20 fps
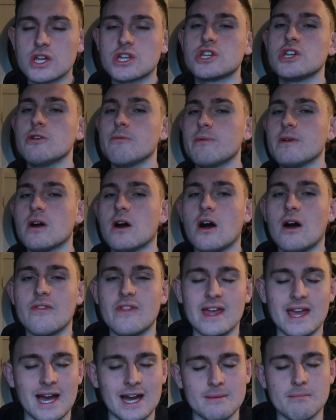
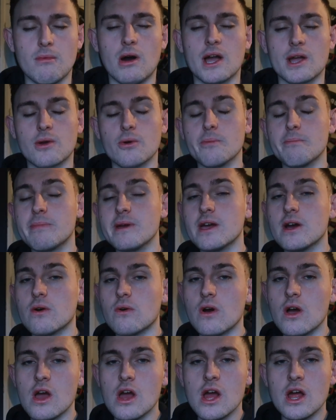QPR, they had Michael
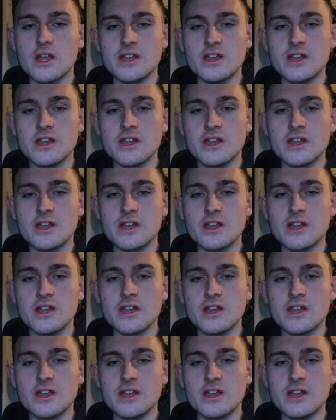Beale.